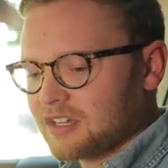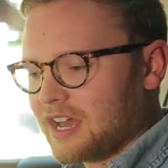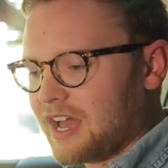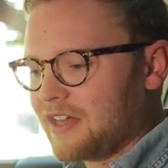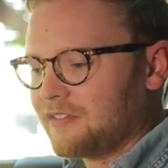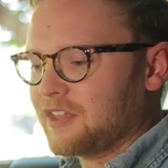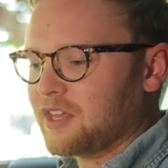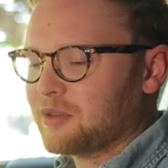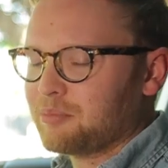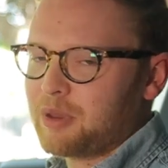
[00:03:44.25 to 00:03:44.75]

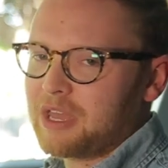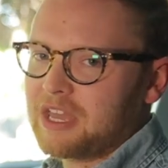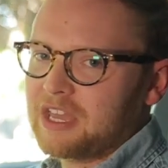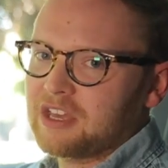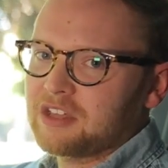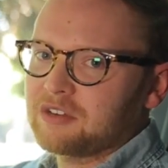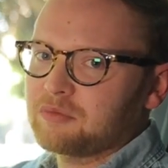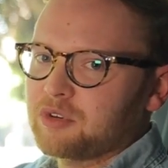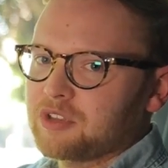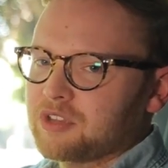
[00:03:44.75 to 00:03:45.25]
and they're
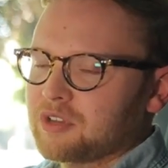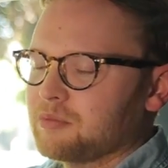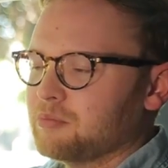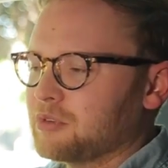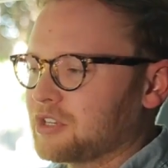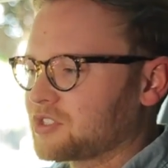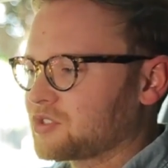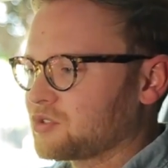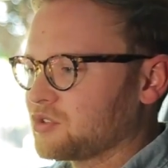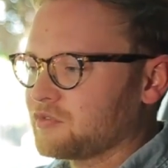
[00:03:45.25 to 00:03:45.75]
paired with a
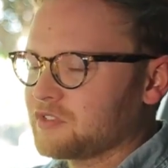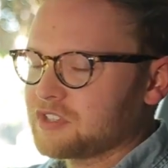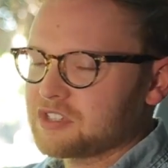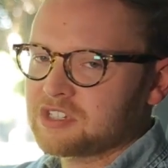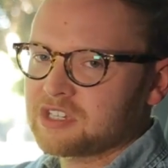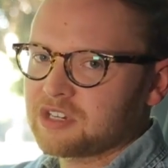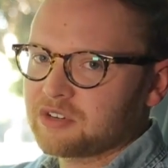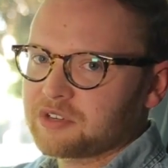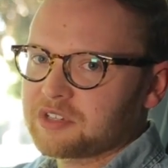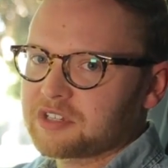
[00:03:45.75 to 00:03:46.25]
mixture of
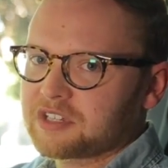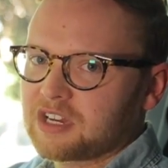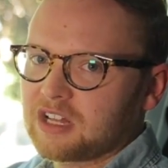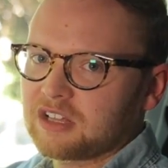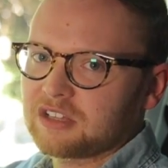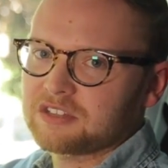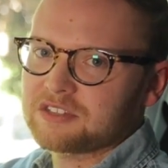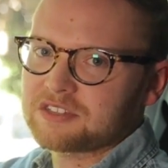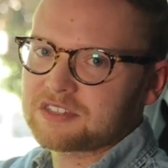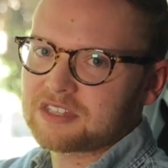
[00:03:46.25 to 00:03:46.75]
interior
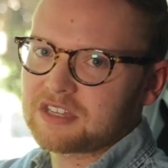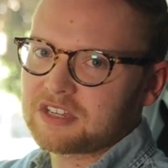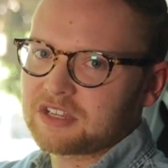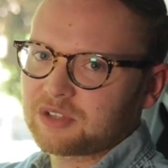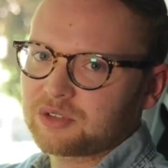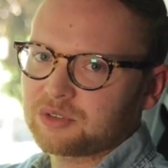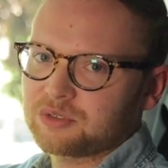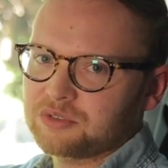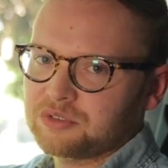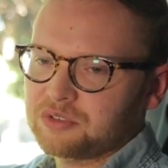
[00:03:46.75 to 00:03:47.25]
colors that
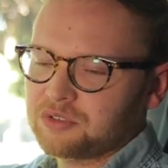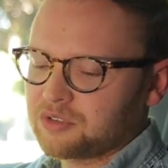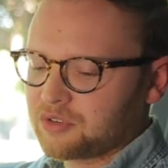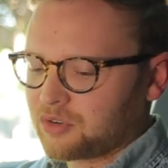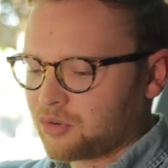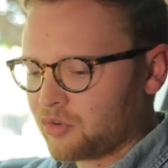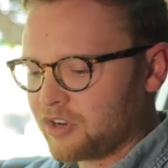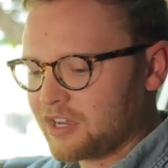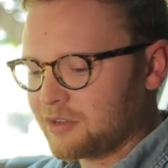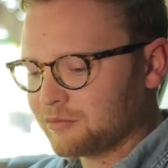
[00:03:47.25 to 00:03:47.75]
include
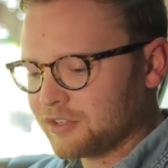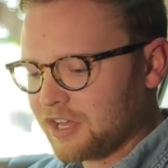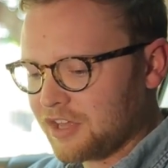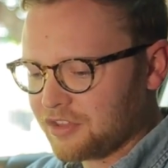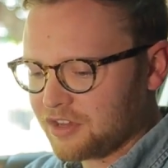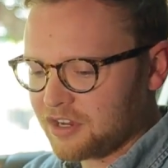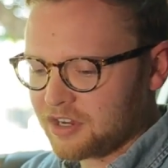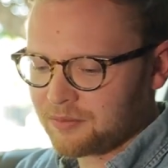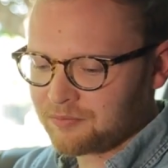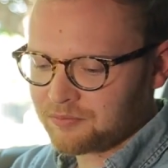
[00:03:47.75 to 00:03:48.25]
cream
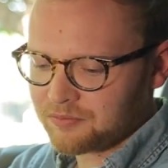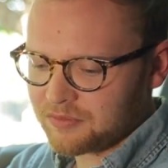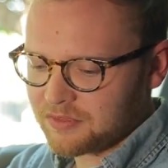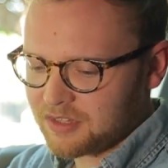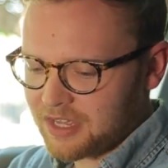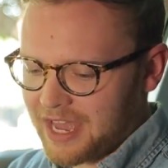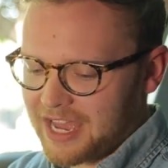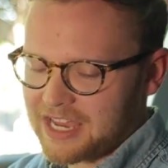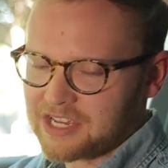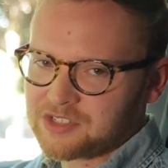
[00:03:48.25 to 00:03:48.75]
leather,
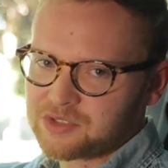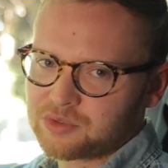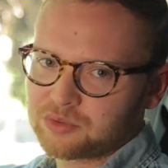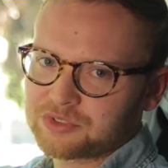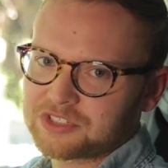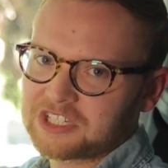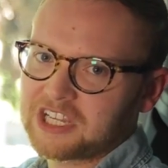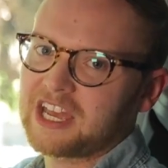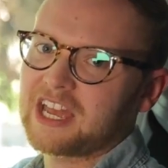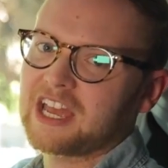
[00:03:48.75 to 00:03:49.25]
hazel
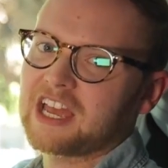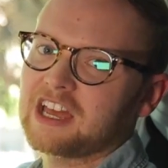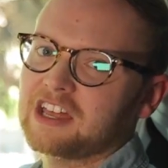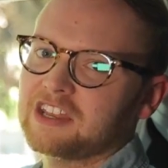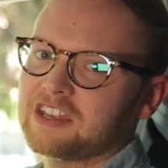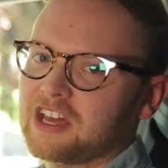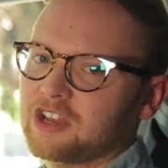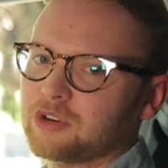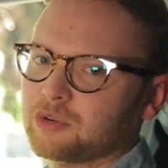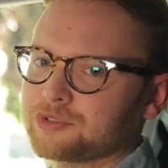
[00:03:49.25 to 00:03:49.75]

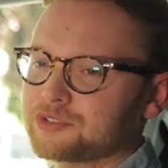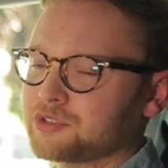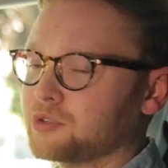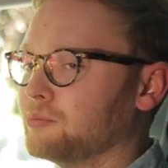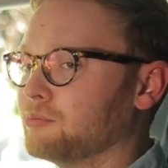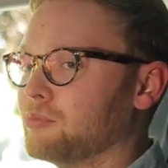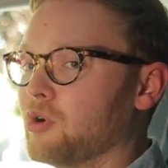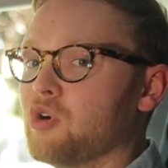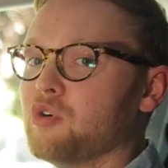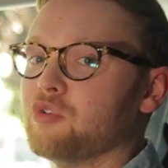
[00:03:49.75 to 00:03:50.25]
tan, and also
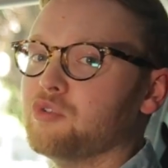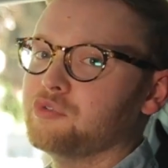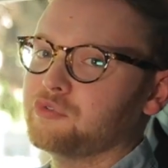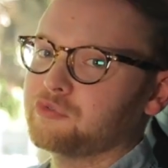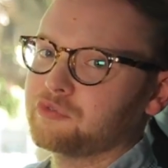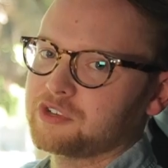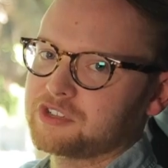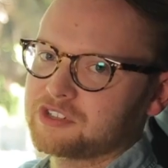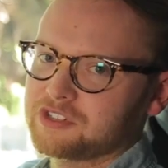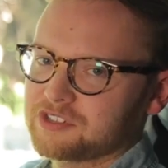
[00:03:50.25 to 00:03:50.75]
mauve,
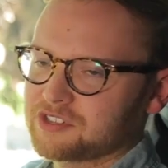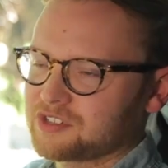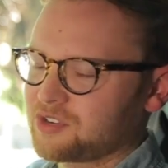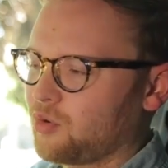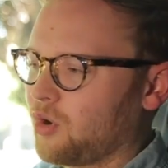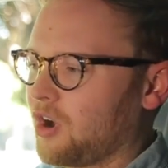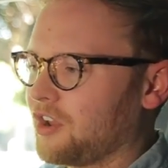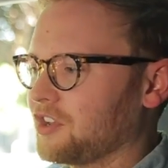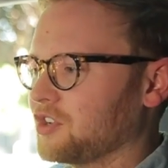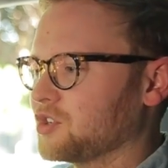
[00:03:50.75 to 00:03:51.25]
which is quite